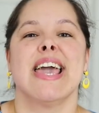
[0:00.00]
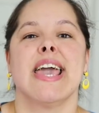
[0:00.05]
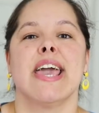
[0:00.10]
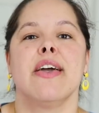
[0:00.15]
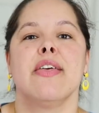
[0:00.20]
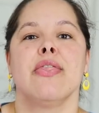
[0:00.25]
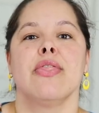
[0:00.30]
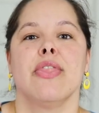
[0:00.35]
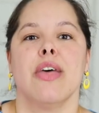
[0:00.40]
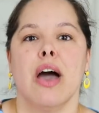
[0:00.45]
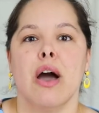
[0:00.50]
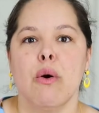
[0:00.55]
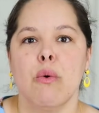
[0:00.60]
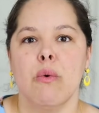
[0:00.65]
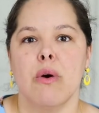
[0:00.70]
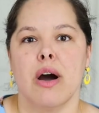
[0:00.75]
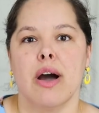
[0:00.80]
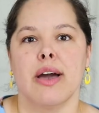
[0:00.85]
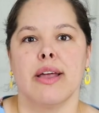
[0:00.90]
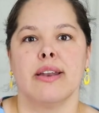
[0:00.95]
And that
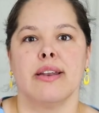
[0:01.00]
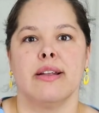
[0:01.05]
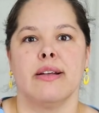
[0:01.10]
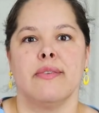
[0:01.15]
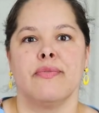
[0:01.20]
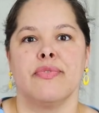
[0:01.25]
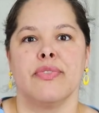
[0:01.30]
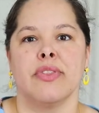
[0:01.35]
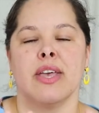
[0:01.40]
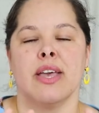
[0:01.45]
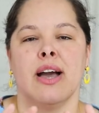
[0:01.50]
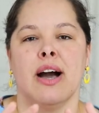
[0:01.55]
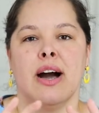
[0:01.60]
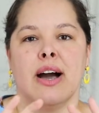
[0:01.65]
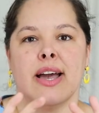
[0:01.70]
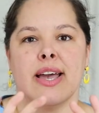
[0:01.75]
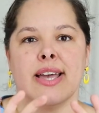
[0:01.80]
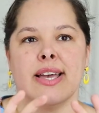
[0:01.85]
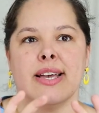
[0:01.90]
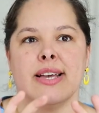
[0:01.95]
one
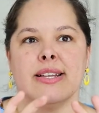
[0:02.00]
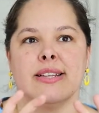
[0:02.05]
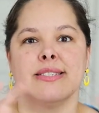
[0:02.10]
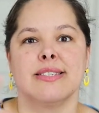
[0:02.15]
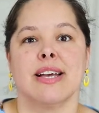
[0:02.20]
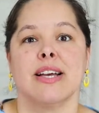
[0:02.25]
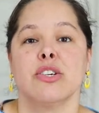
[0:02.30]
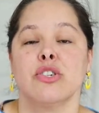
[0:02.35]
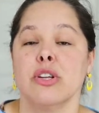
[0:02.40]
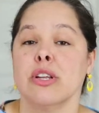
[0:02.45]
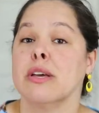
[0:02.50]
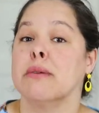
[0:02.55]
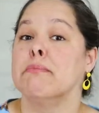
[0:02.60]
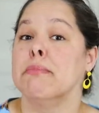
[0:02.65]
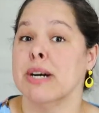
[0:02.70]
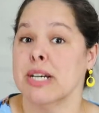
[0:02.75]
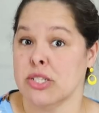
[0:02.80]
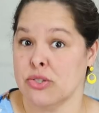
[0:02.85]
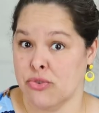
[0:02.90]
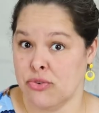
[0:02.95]
uh, it is actually a
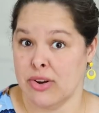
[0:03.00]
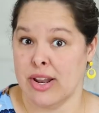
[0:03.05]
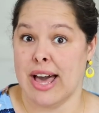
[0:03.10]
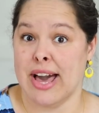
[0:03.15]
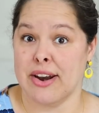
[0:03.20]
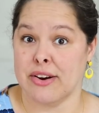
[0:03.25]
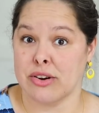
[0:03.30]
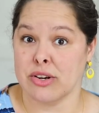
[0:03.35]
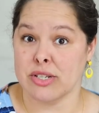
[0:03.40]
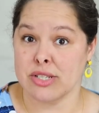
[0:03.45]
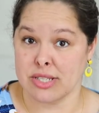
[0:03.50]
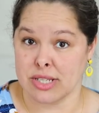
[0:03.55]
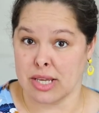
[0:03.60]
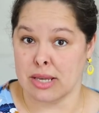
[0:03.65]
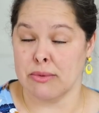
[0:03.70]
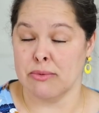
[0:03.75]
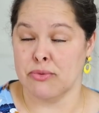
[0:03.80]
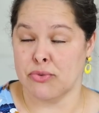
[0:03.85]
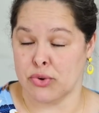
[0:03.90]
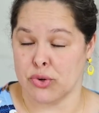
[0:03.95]
much flatter
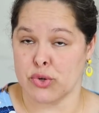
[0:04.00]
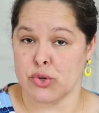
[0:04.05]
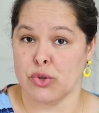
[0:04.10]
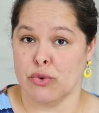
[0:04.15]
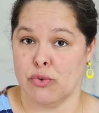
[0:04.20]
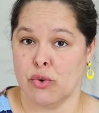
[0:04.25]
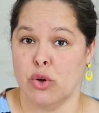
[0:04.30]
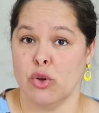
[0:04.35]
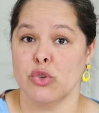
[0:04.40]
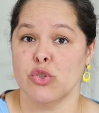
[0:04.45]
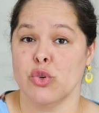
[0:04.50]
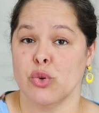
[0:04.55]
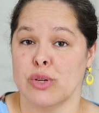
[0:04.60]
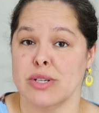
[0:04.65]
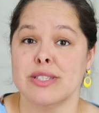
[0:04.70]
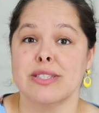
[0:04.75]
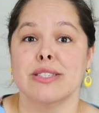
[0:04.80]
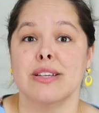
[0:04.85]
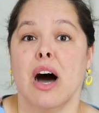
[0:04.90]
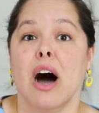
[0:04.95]
seam first of all so
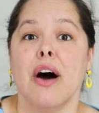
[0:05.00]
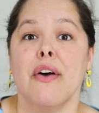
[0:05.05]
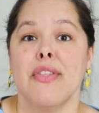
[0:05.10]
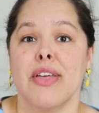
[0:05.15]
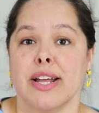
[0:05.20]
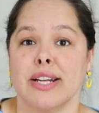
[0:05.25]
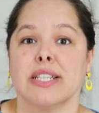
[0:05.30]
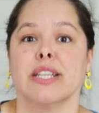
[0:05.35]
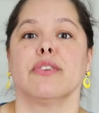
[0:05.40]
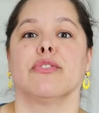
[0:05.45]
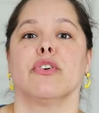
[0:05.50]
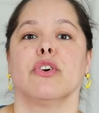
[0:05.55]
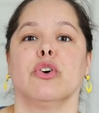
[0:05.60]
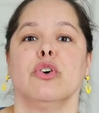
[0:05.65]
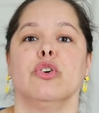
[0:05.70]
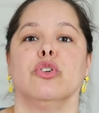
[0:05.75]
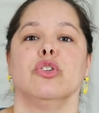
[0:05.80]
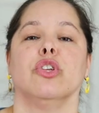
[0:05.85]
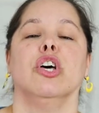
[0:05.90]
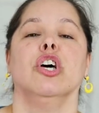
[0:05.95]
it's not that
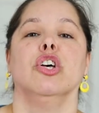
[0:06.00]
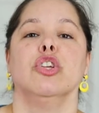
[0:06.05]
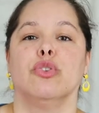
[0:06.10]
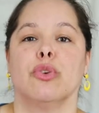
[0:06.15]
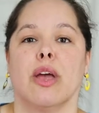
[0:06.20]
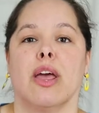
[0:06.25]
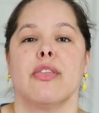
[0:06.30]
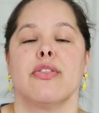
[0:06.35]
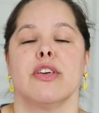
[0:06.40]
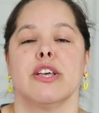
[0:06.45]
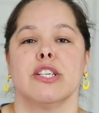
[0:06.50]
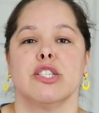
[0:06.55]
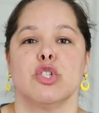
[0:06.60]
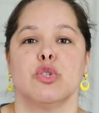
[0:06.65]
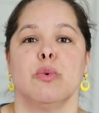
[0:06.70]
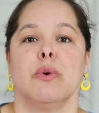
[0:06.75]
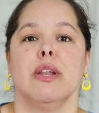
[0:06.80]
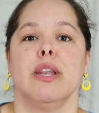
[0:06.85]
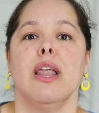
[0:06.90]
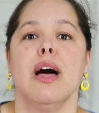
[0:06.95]
difficult to get things
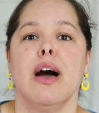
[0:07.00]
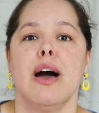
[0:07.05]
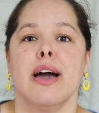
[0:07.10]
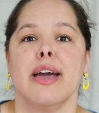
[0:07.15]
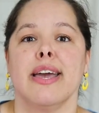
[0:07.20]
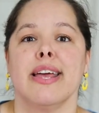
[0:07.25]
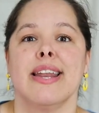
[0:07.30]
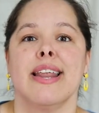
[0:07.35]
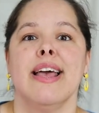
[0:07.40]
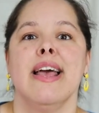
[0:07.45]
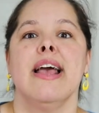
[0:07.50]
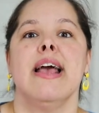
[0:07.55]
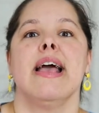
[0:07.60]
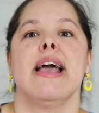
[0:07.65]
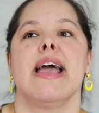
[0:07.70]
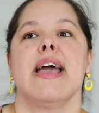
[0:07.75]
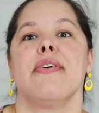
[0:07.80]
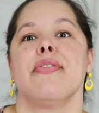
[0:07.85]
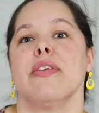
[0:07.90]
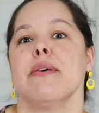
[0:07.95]
to align
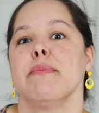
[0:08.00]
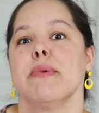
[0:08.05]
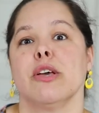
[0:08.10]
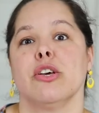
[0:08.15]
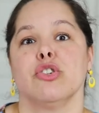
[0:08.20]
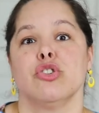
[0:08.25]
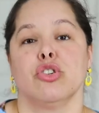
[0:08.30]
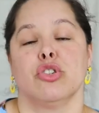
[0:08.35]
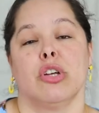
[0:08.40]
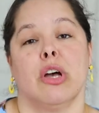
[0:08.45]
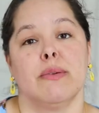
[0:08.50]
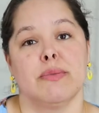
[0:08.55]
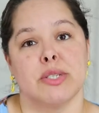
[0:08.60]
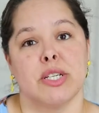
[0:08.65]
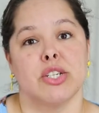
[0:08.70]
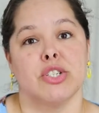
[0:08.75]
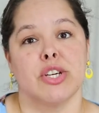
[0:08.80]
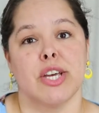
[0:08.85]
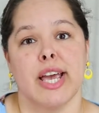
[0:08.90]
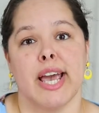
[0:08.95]
and then because you're top
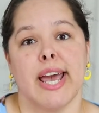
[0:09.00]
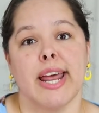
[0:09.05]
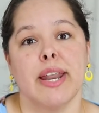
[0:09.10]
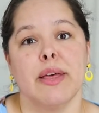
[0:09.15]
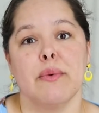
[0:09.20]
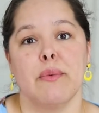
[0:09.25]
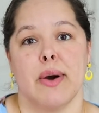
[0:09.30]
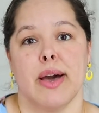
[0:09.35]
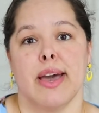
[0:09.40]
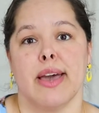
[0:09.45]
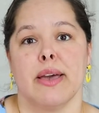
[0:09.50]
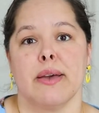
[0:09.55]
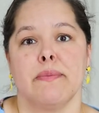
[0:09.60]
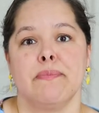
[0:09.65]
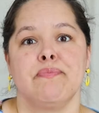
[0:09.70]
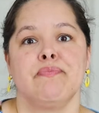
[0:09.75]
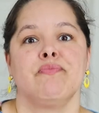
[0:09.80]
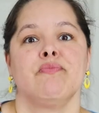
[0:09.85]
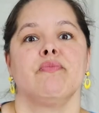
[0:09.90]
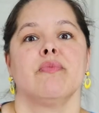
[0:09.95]
stitching
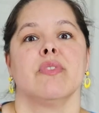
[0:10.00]
anyway